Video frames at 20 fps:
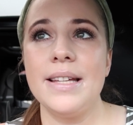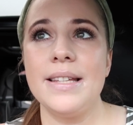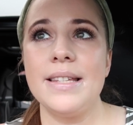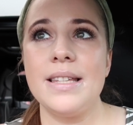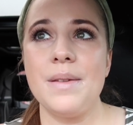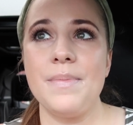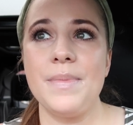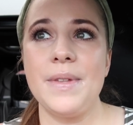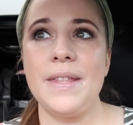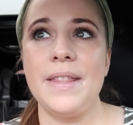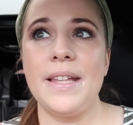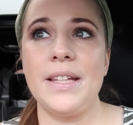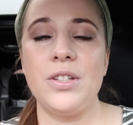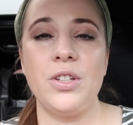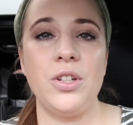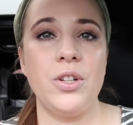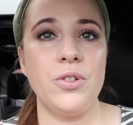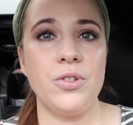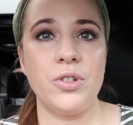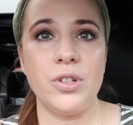something
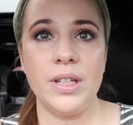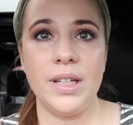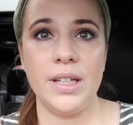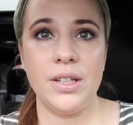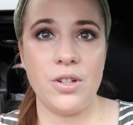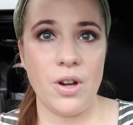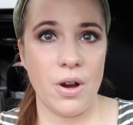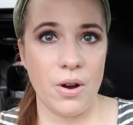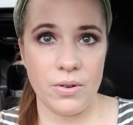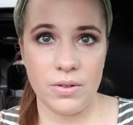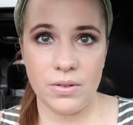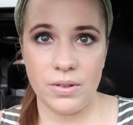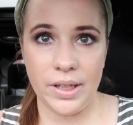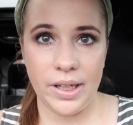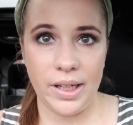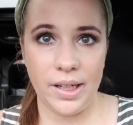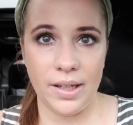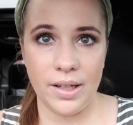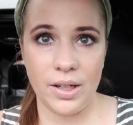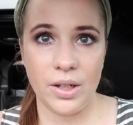that's usually
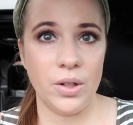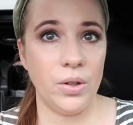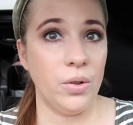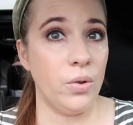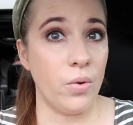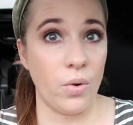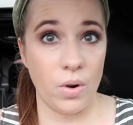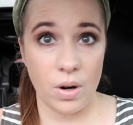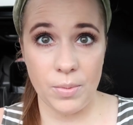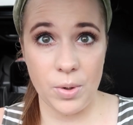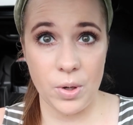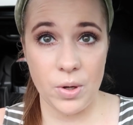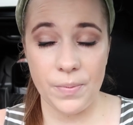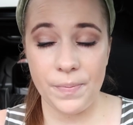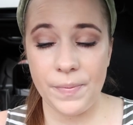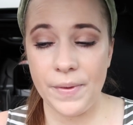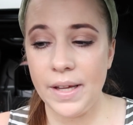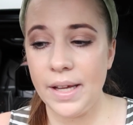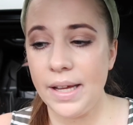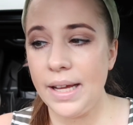totally normal.